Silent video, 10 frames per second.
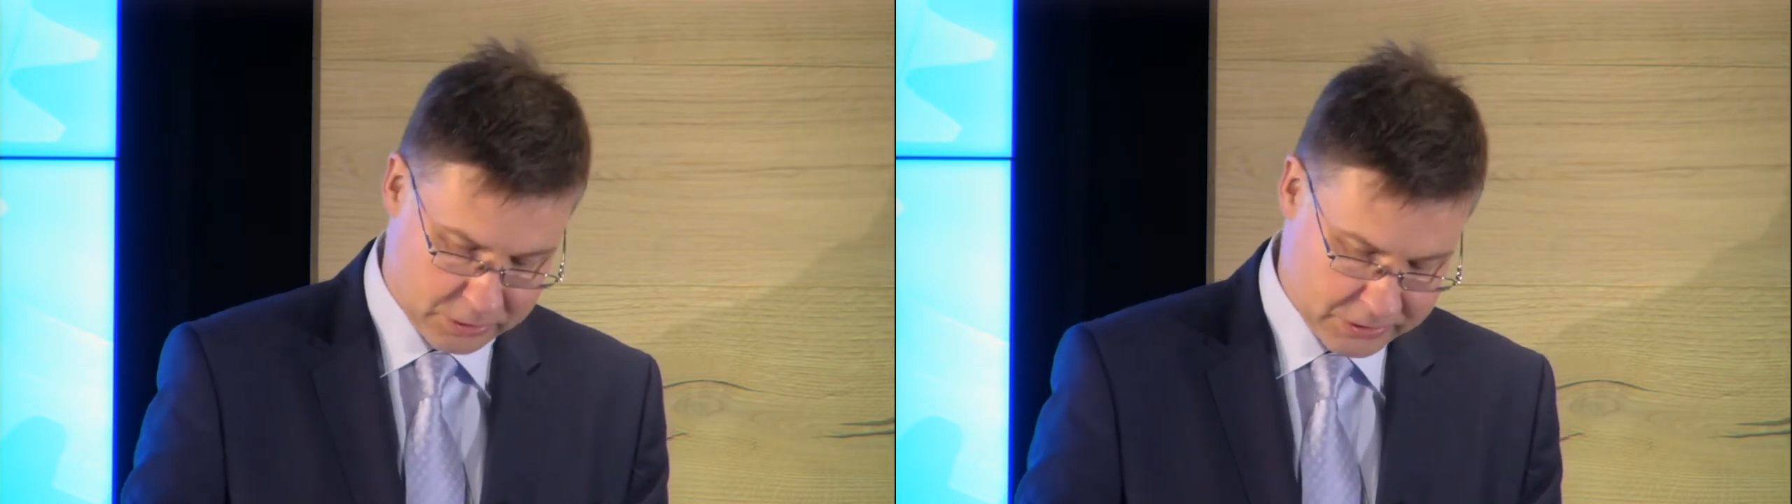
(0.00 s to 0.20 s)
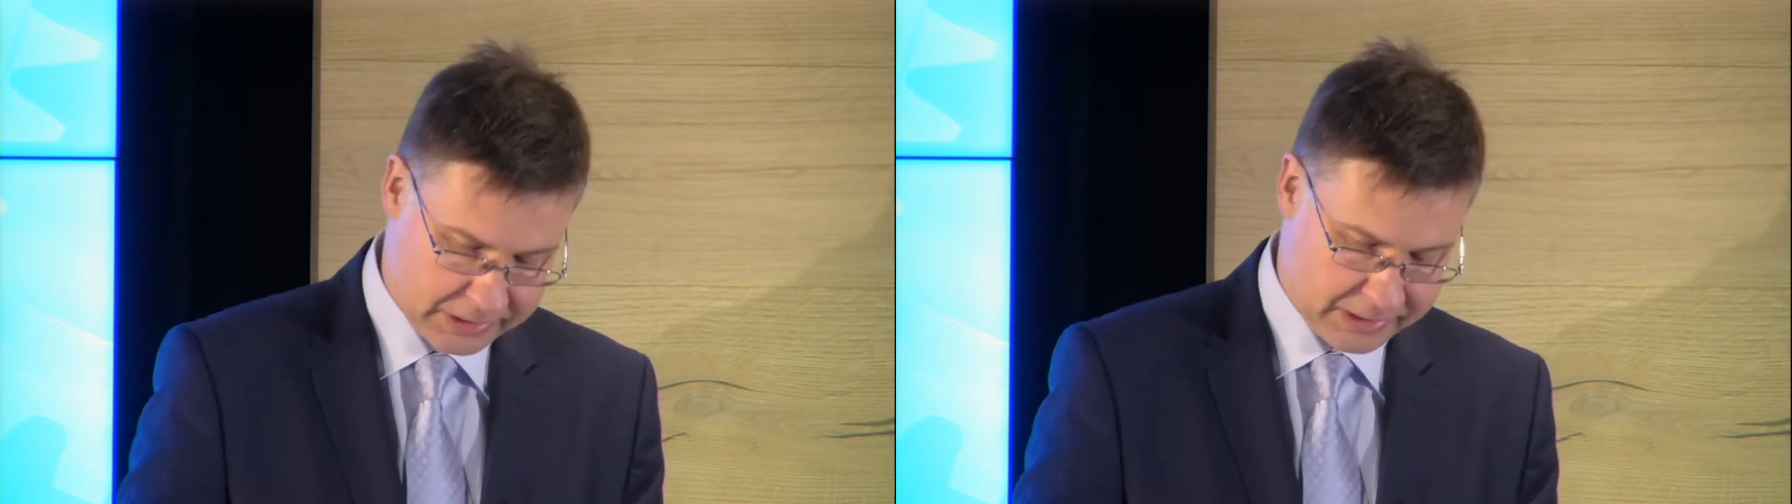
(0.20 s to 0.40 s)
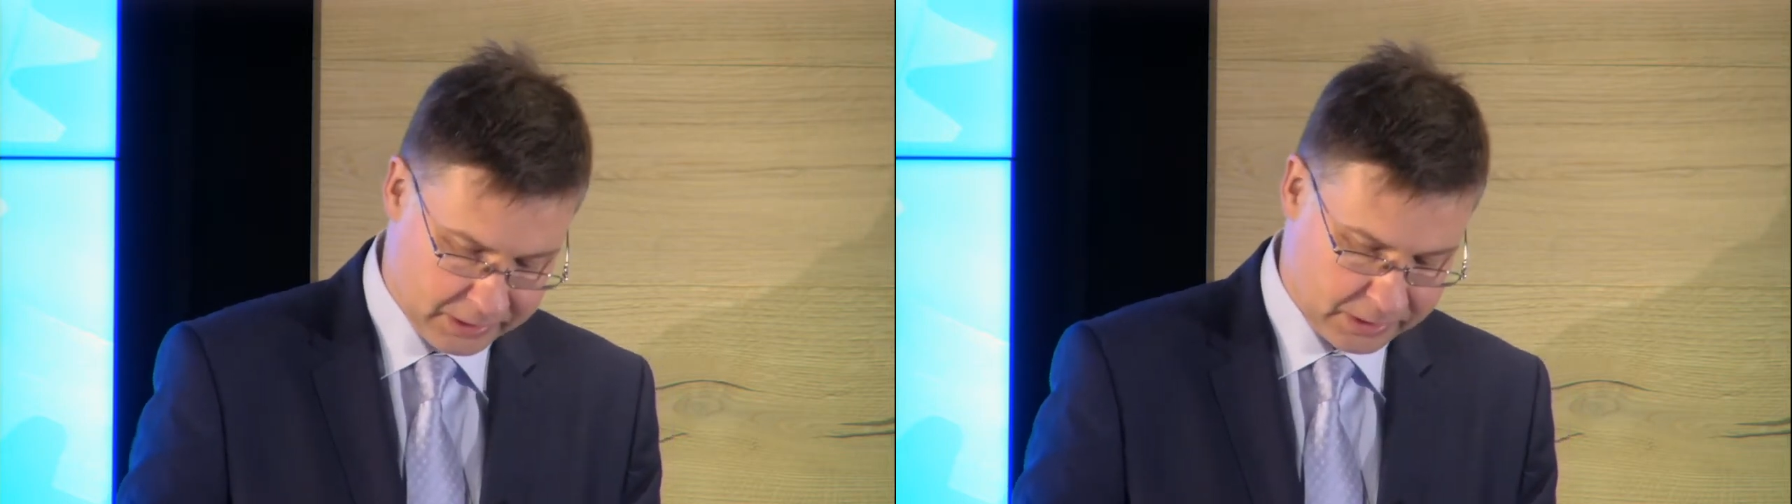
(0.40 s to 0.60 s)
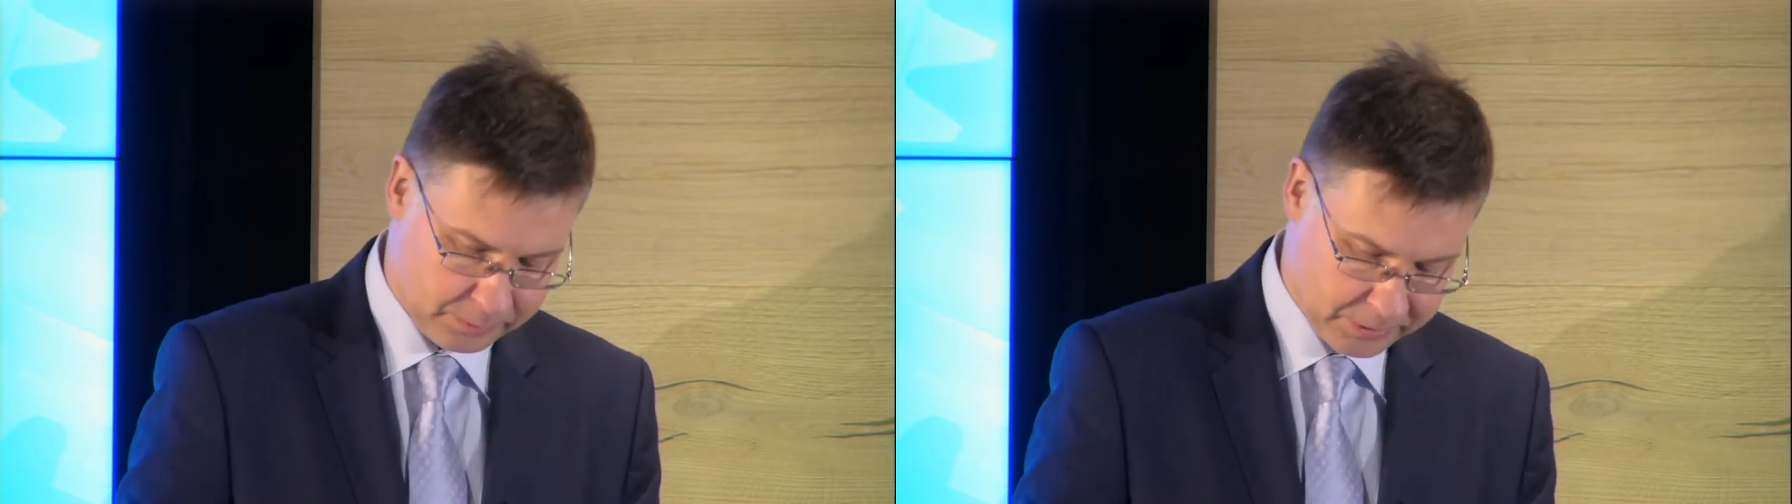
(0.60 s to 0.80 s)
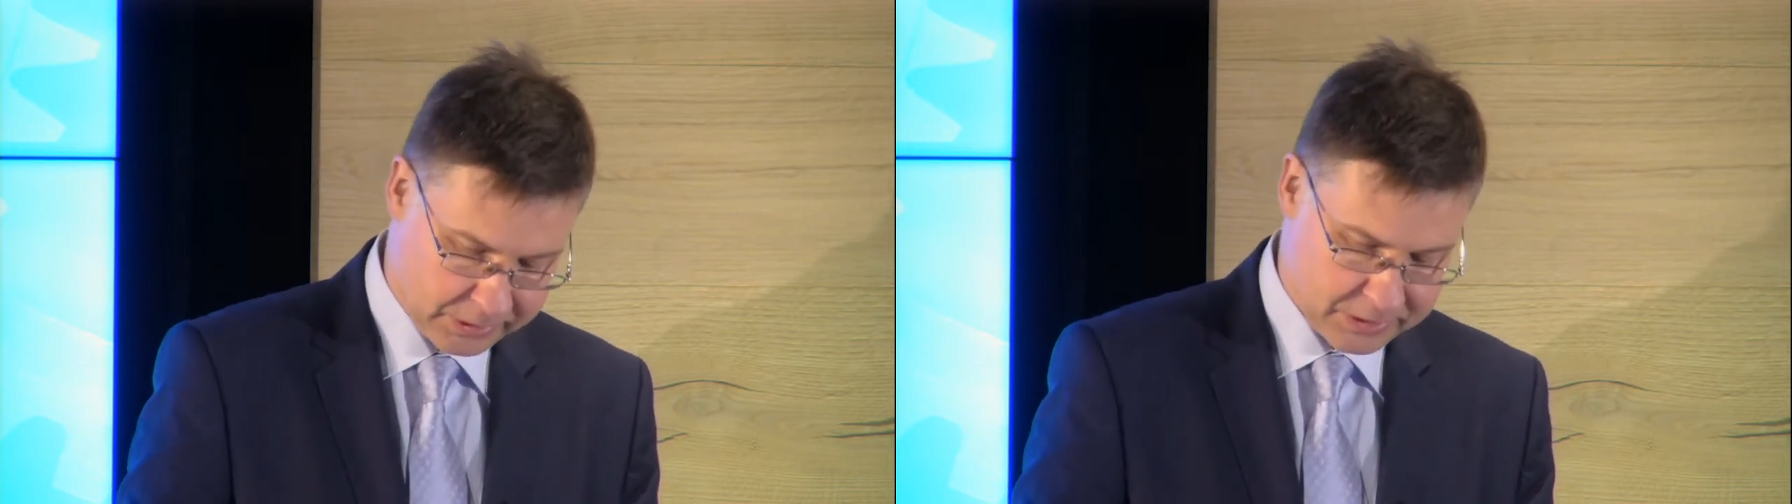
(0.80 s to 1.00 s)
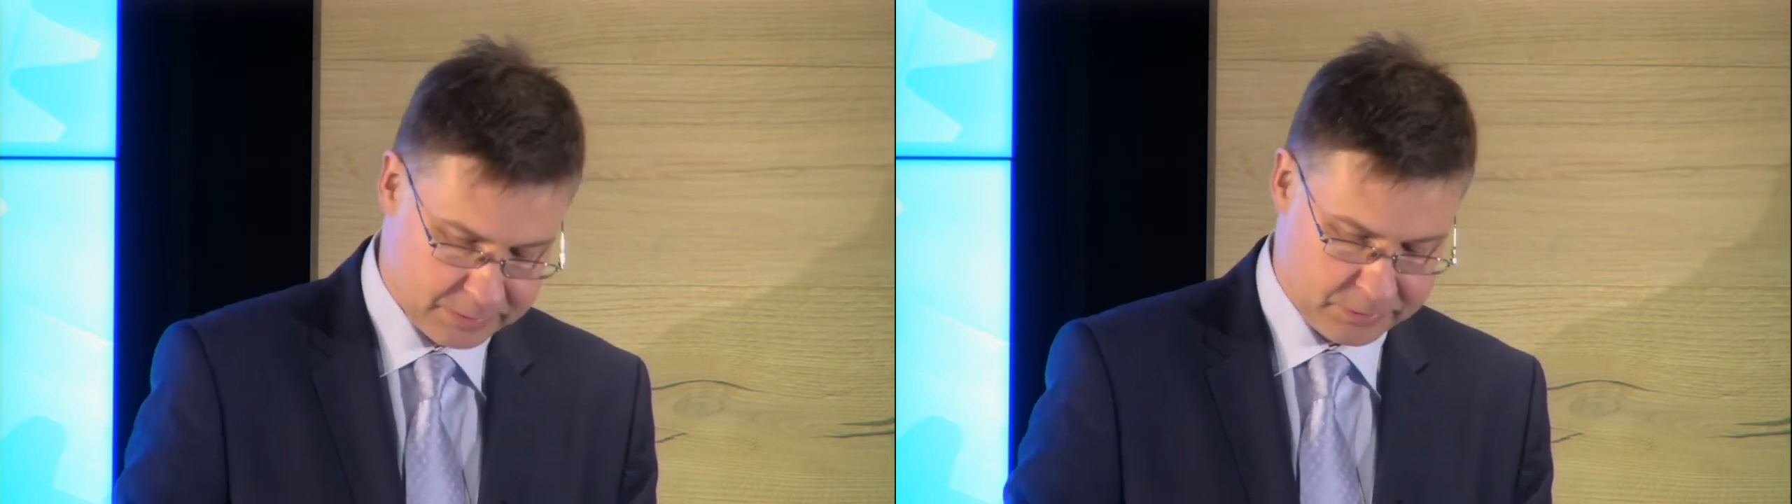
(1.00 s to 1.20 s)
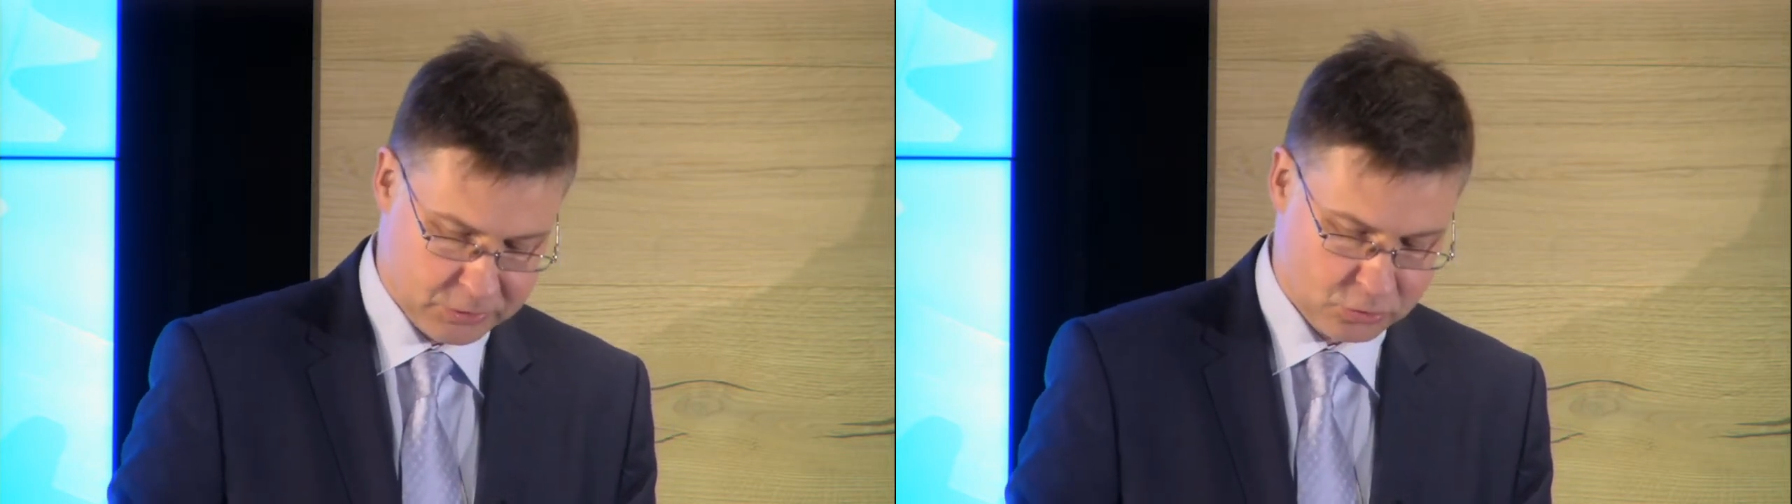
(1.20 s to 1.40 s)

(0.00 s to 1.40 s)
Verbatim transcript: 300 participants